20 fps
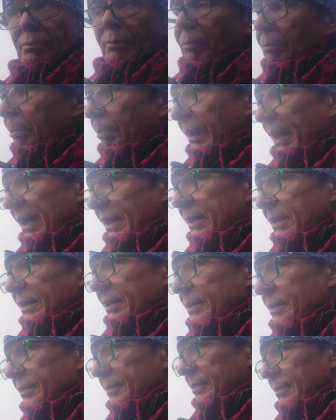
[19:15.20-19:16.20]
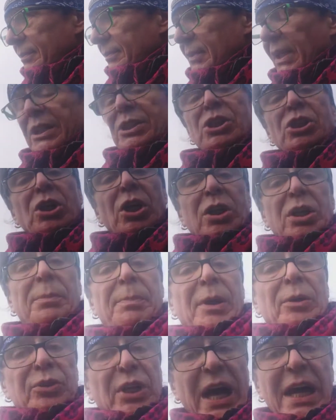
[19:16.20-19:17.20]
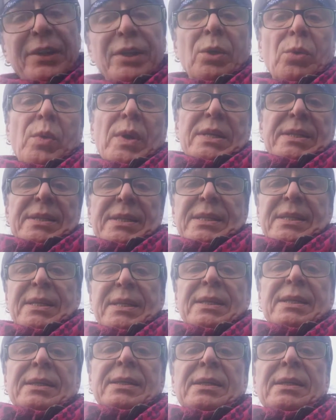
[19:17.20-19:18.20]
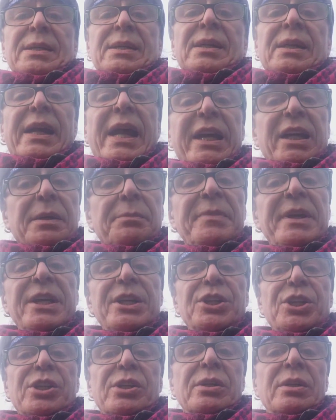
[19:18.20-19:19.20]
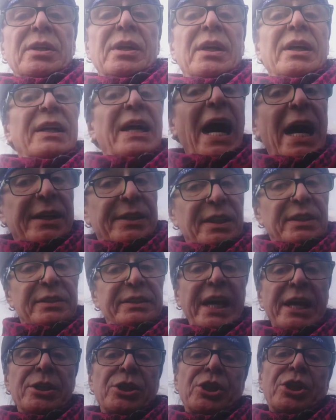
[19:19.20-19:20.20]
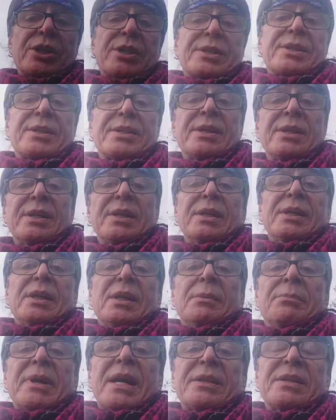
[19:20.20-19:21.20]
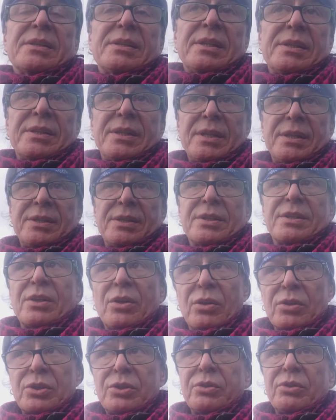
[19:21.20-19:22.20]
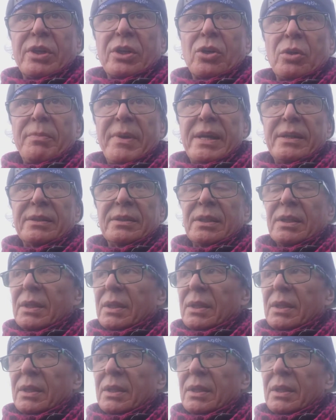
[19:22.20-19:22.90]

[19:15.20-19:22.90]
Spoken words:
But let's talk about other ones. Like Mitch, Hard Intentions. Brothers and sisters, also recommend.